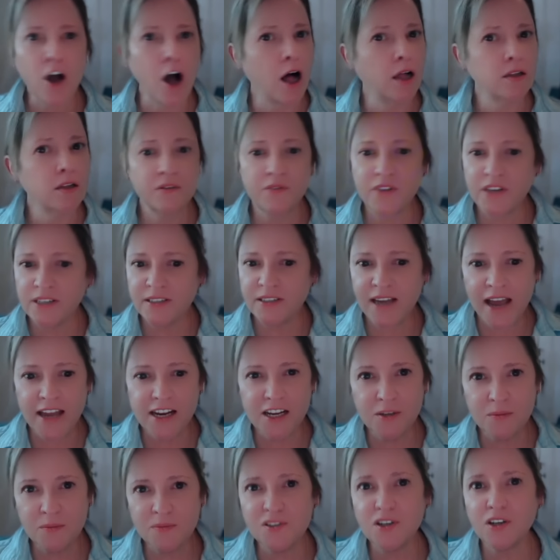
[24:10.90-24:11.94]
all of these
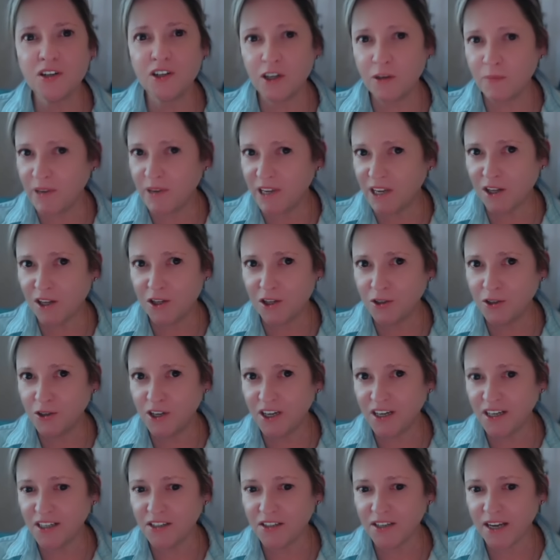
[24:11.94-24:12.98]
items are going to be
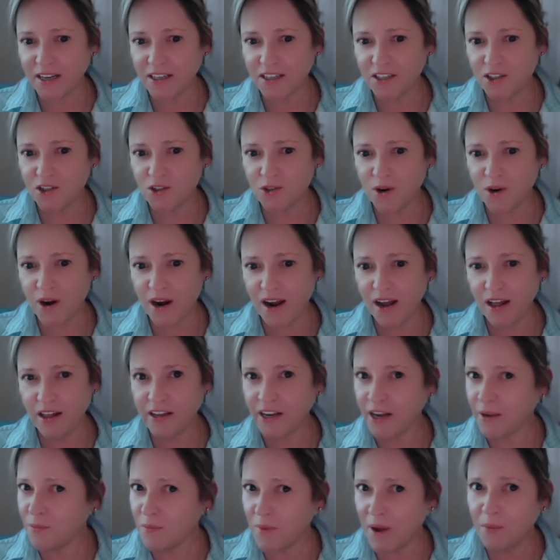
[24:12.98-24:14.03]
included in Donna's trial,
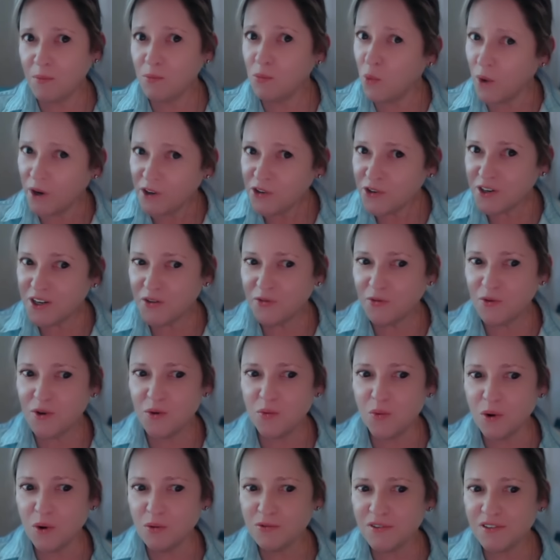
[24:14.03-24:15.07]
and I'm wondering if we
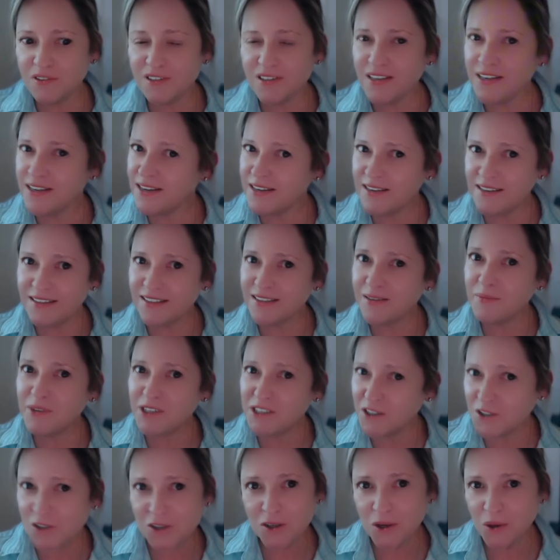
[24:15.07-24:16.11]
won't see some
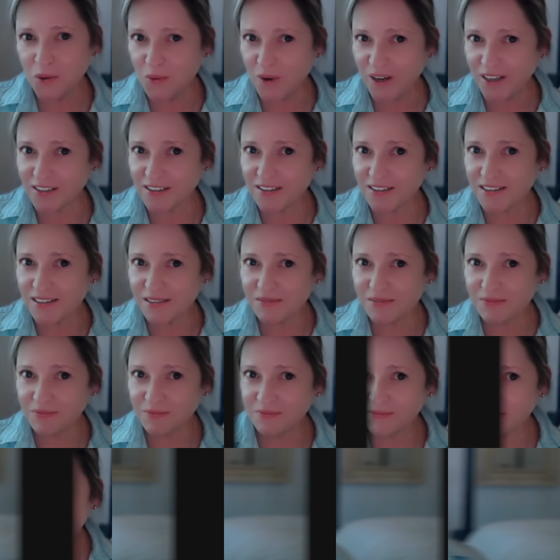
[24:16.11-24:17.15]
additional ones.
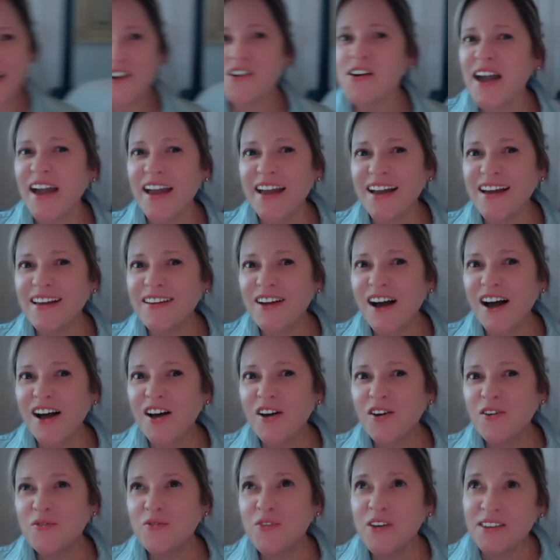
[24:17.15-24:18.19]
Okay,
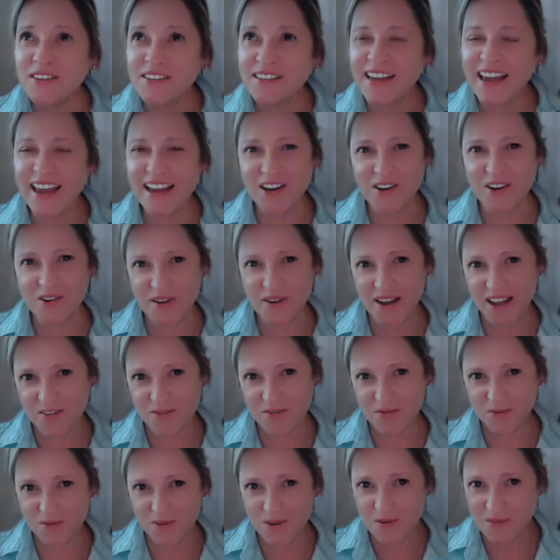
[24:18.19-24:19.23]
fifth takeaway
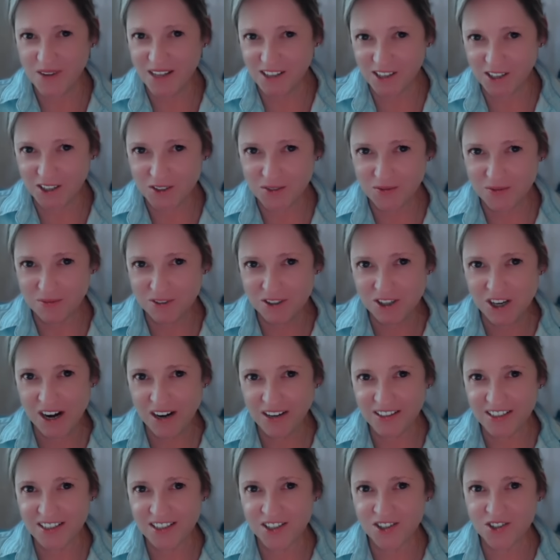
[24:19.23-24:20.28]
we learned from
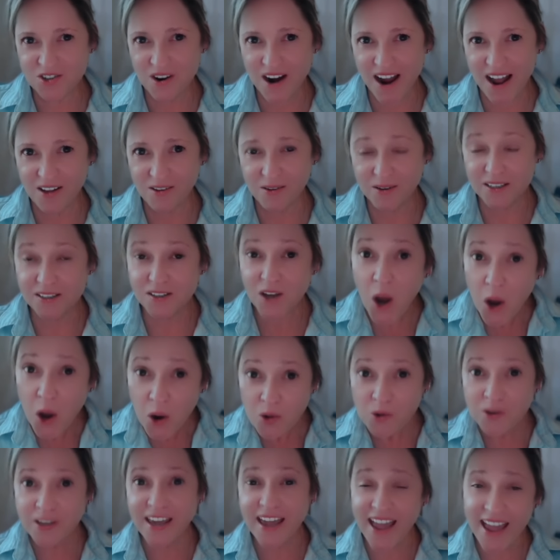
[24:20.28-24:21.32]
Charlie's trial was,
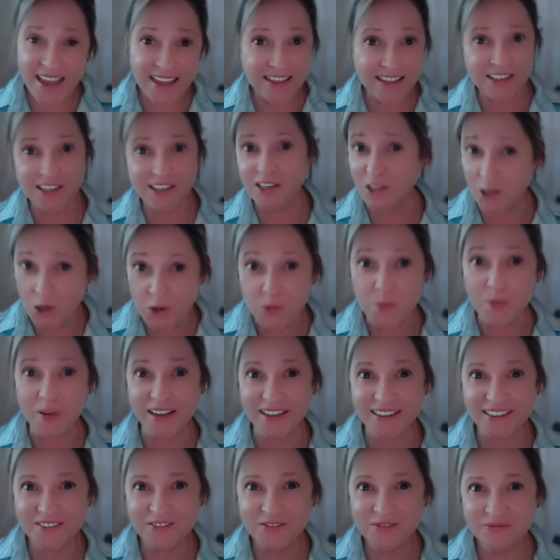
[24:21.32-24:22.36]
okay,
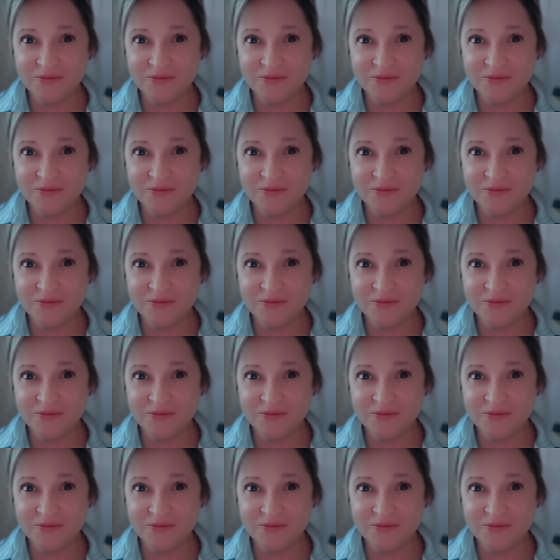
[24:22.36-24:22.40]
Cupid.